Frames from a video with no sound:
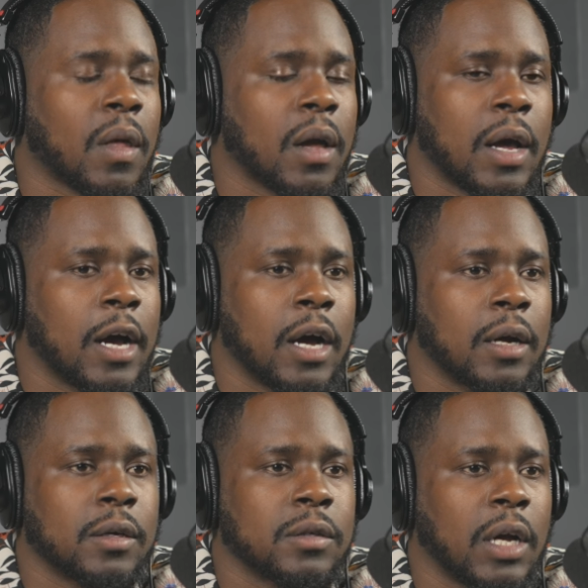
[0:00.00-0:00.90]

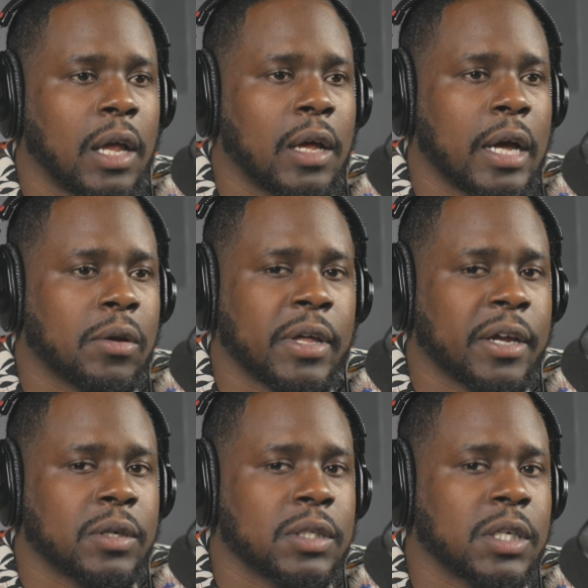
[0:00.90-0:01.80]
Um, I don't like
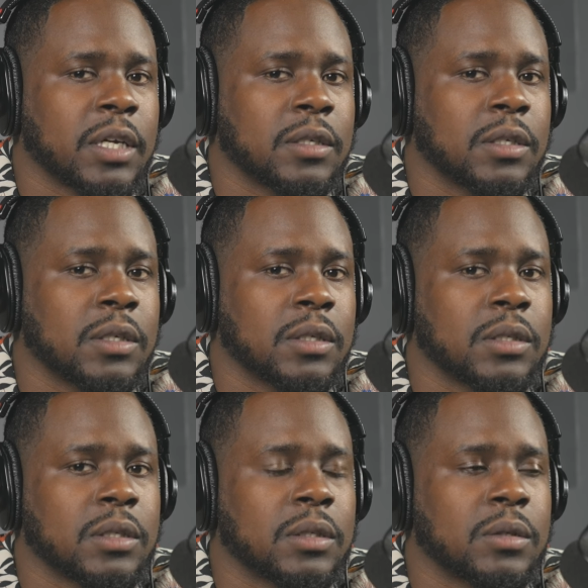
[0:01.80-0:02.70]
Christianity.
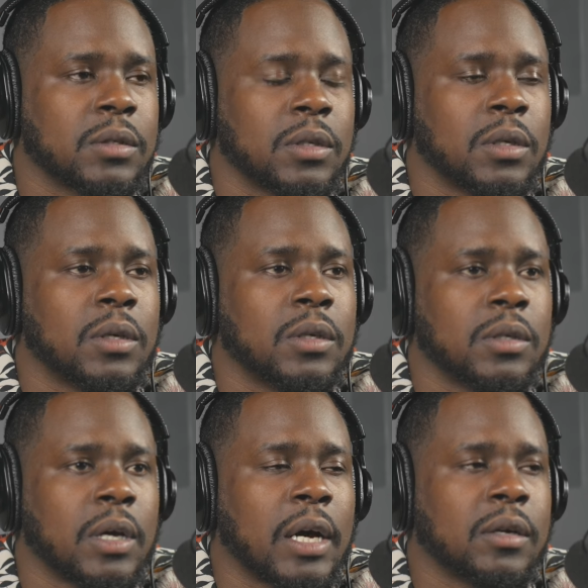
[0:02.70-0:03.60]

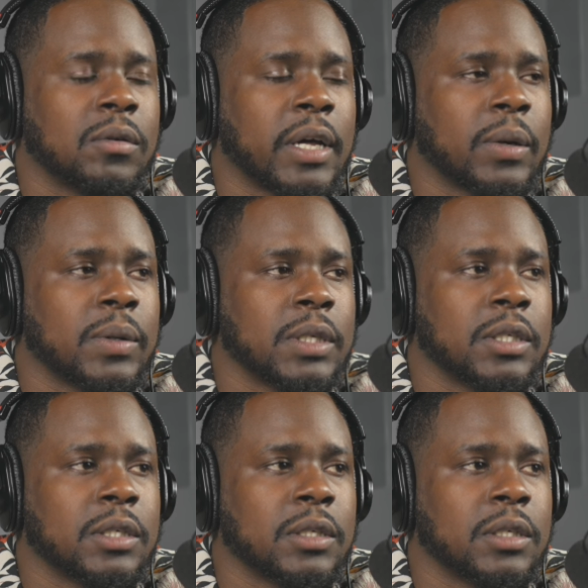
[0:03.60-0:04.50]
I don't like what it
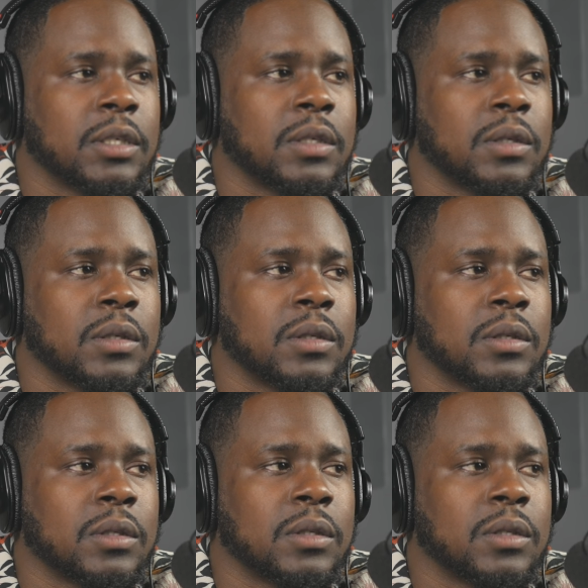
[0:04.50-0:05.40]
did
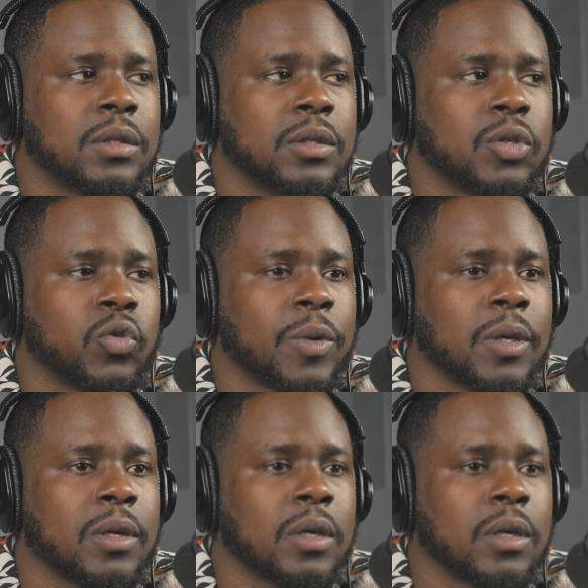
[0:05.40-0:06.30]
to
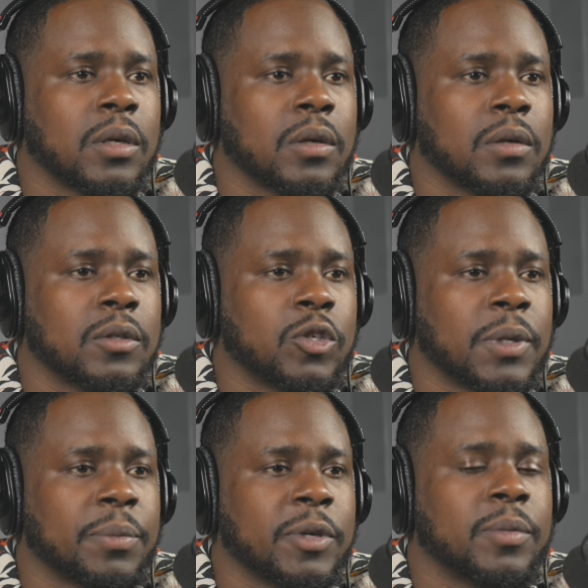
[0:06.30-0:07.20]
me, to
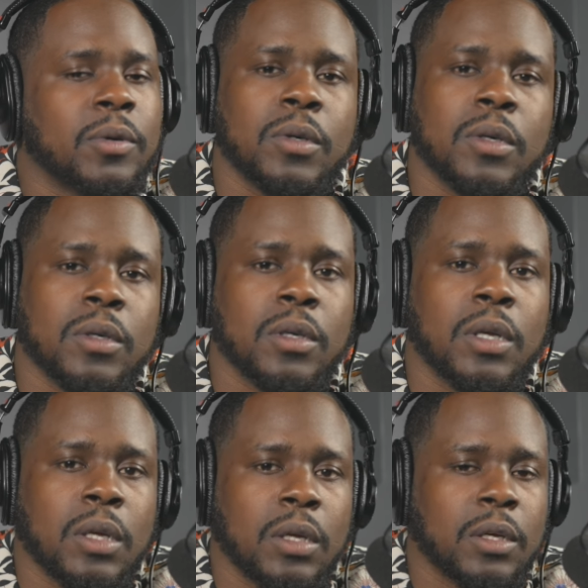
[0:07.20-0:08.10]
my people.
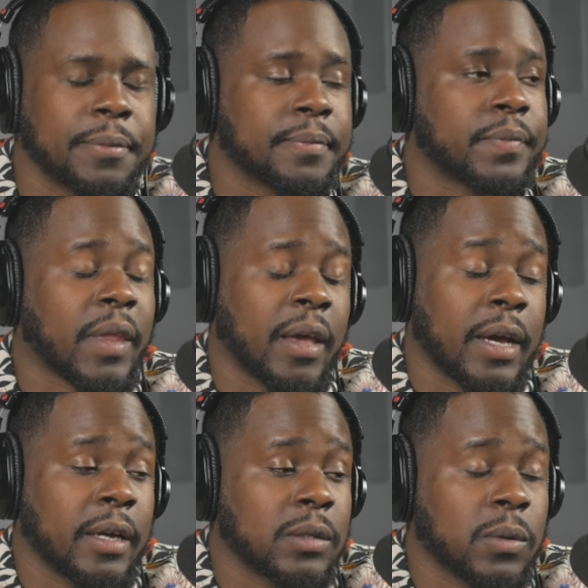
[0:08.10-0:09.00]
Yeah,
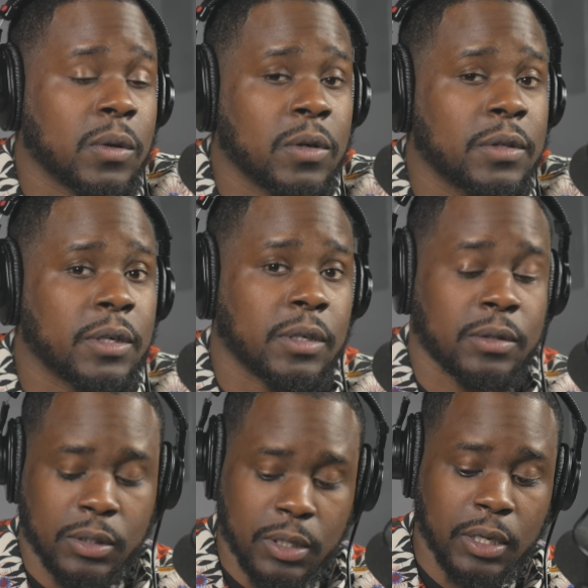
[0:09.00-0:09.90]
I guess we're going there
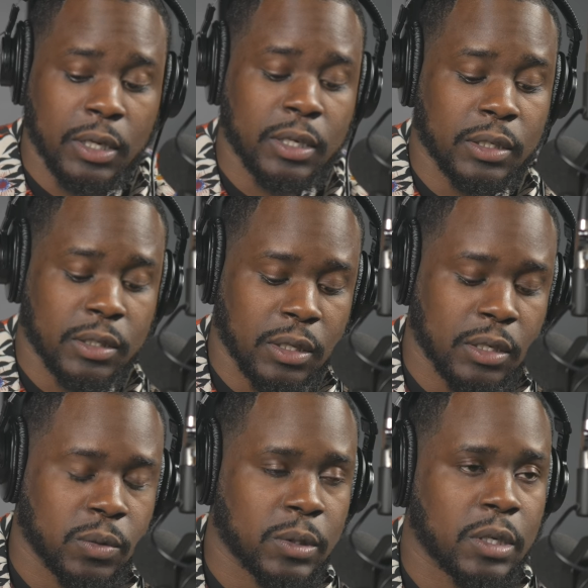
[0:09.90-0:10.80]
today, huh? I
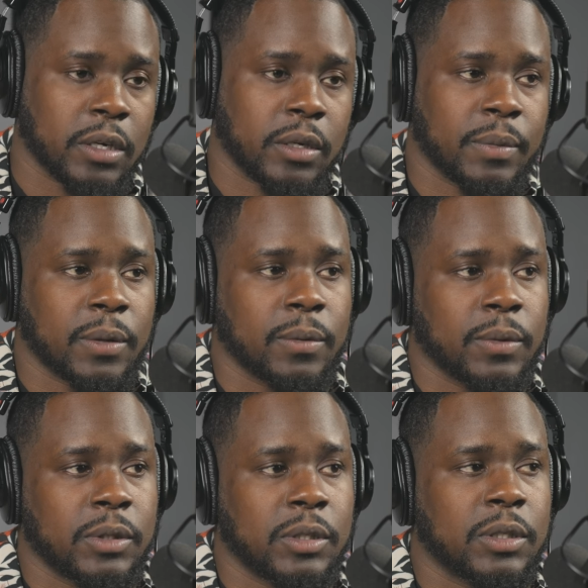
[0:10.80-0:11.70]
guess we're talking about
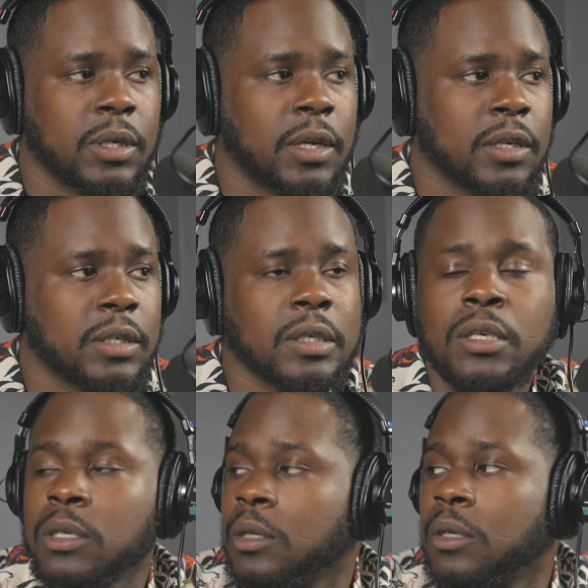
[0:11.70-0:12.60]
religion today, huh?
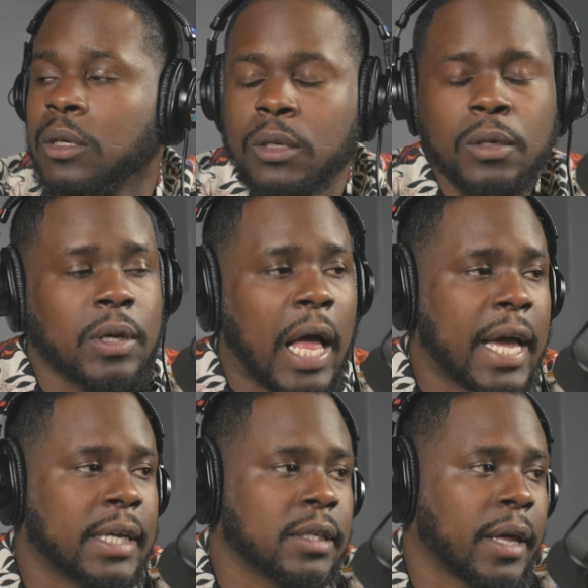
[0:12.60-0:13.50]
I
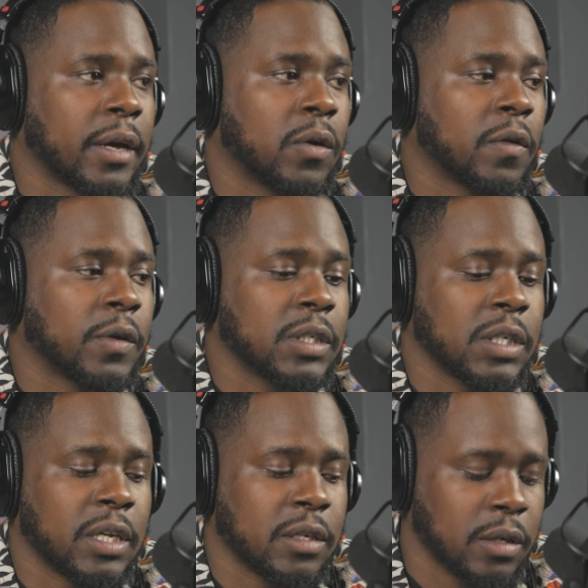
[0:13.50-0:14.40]
had to let go of
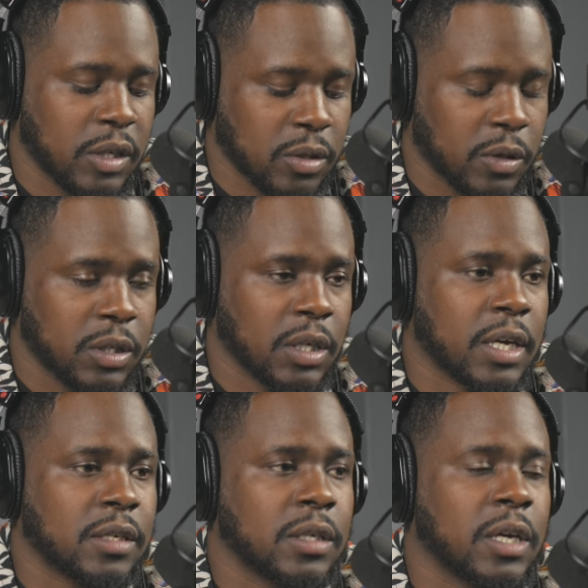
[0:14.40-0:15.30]
Christianity because
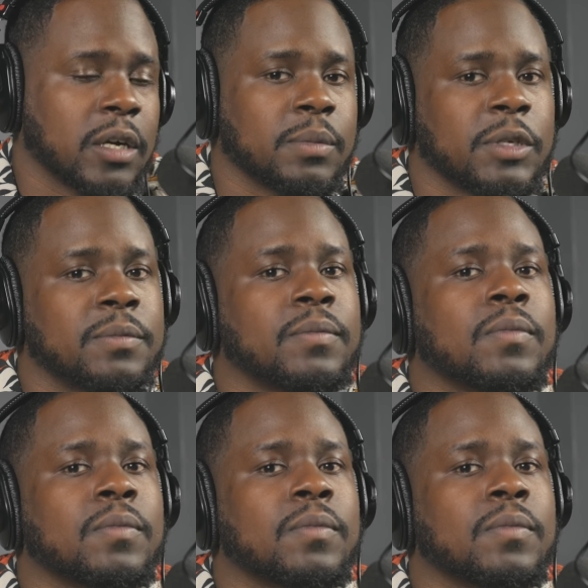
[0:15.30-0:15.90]
Christianity hurt me.